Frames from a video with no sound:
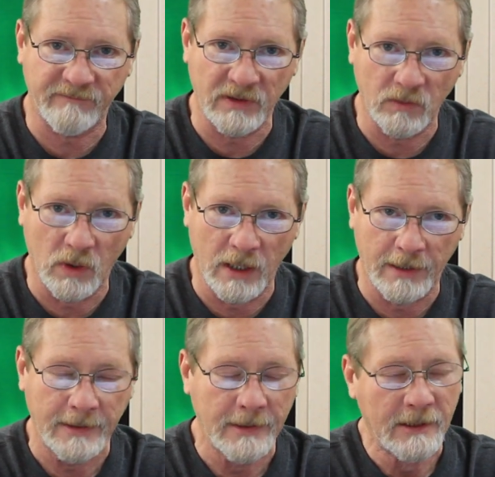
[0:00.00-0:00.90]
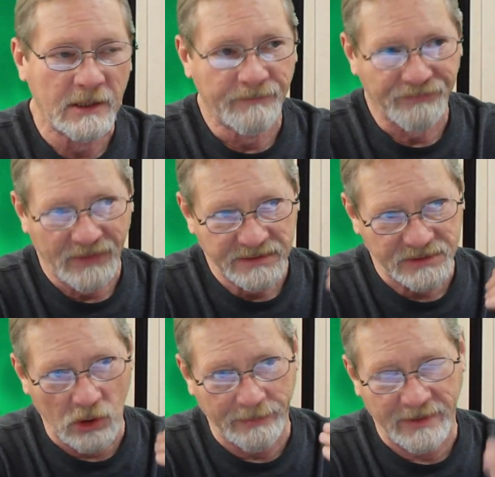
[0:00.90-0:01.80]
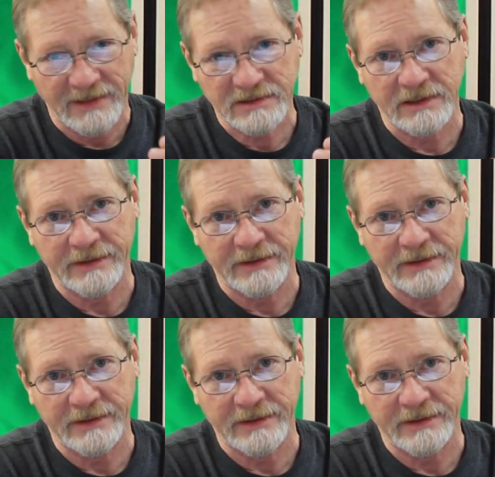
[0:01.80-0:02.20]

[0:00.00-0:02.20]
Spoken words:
feet wide. So I'm guessing that